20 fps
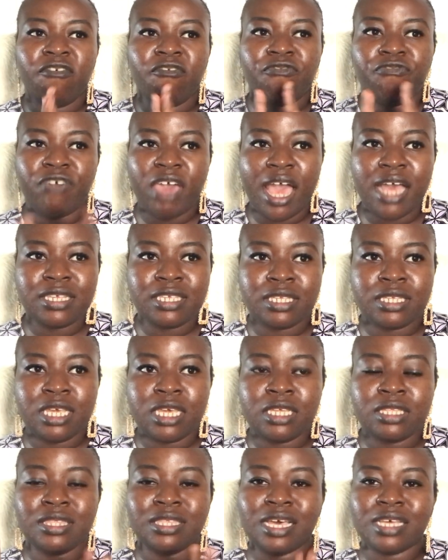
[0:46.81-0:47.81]

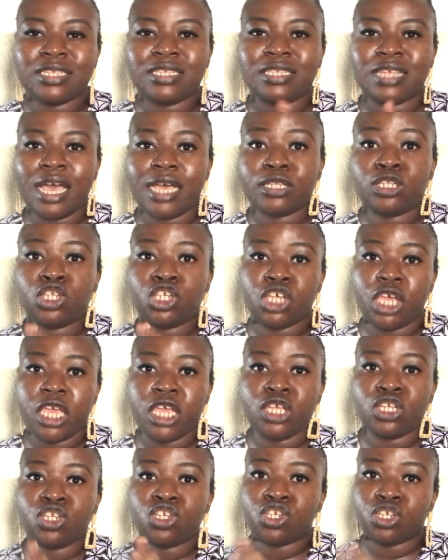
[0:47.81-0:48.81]
Fasting does not
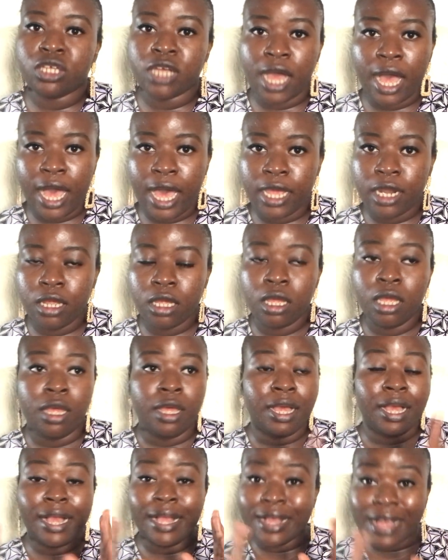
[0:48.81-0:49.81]
change God.
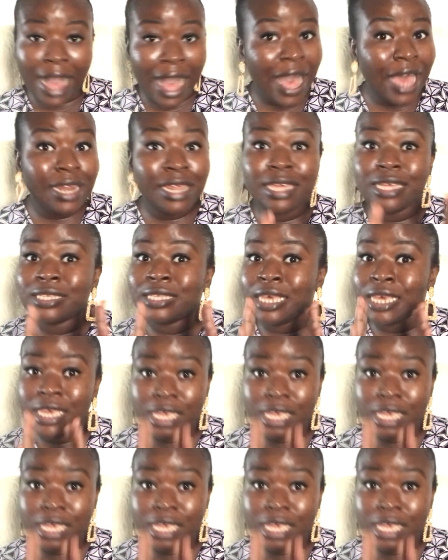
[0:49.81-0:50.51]
God is